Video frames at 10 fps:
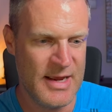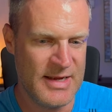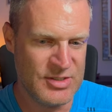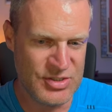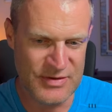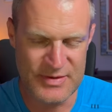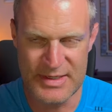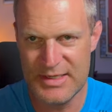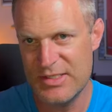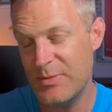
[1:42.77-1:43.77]
and
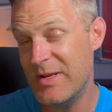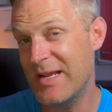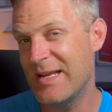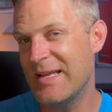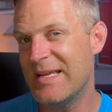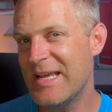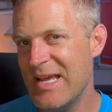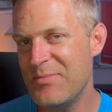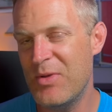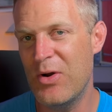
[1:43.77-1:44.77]
shifting into being
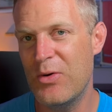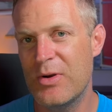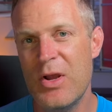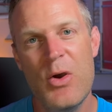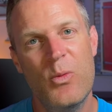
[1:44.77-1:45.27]
kid mode